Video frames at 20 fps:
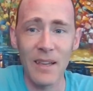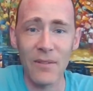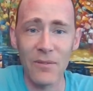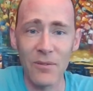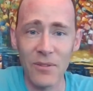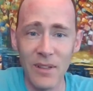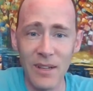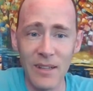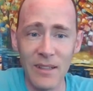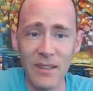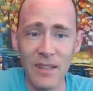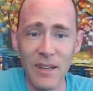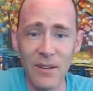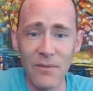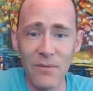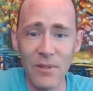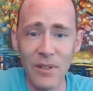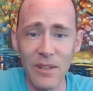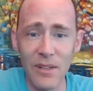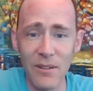If you like
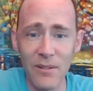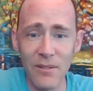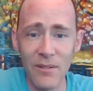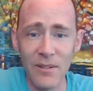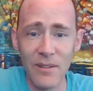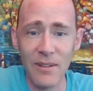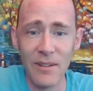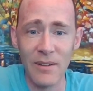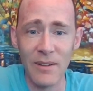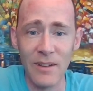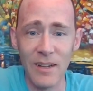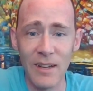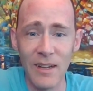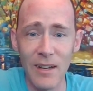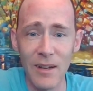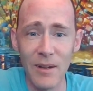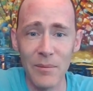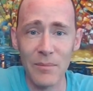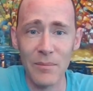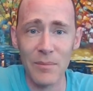that video,
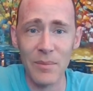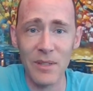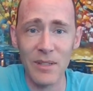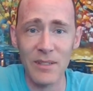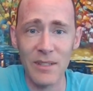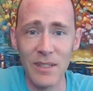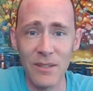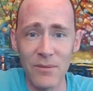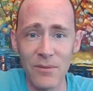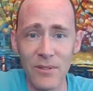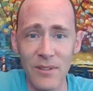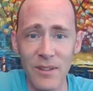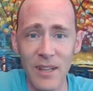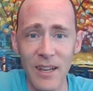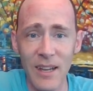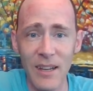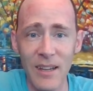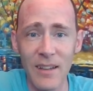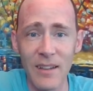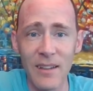please give it a
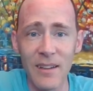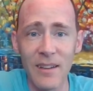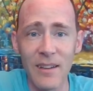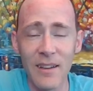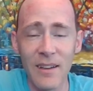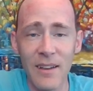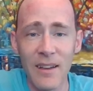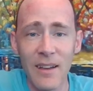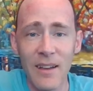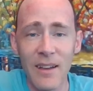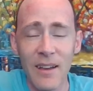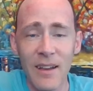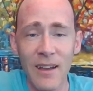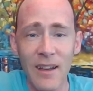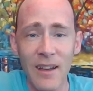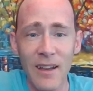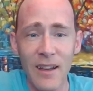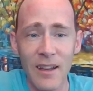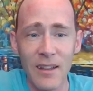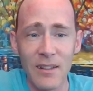like
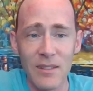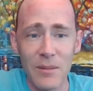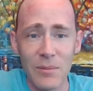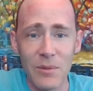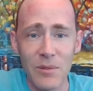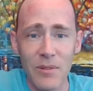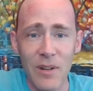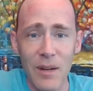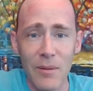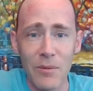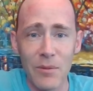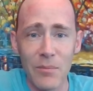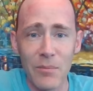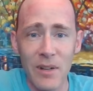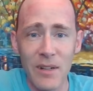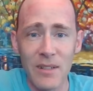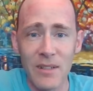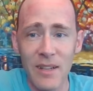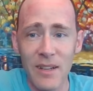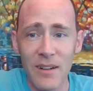and subscribe to
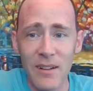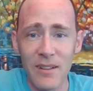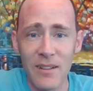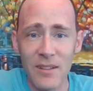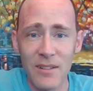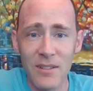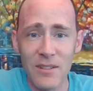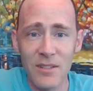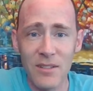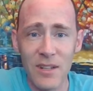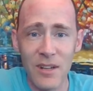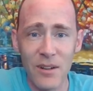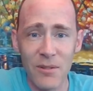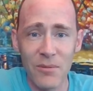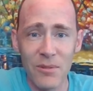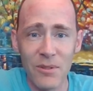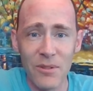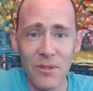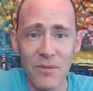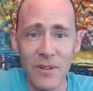my channel and share
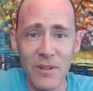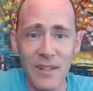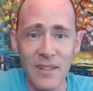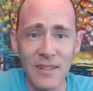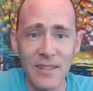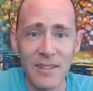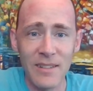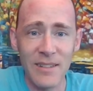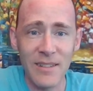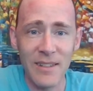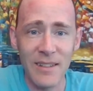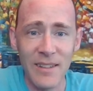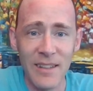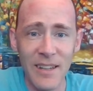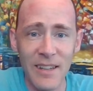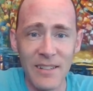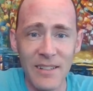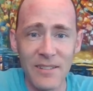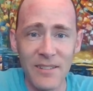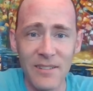it with your friends.
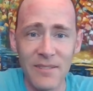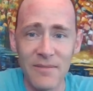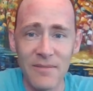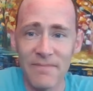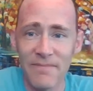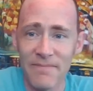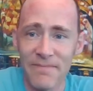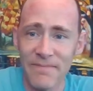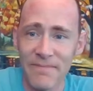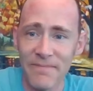Thanks.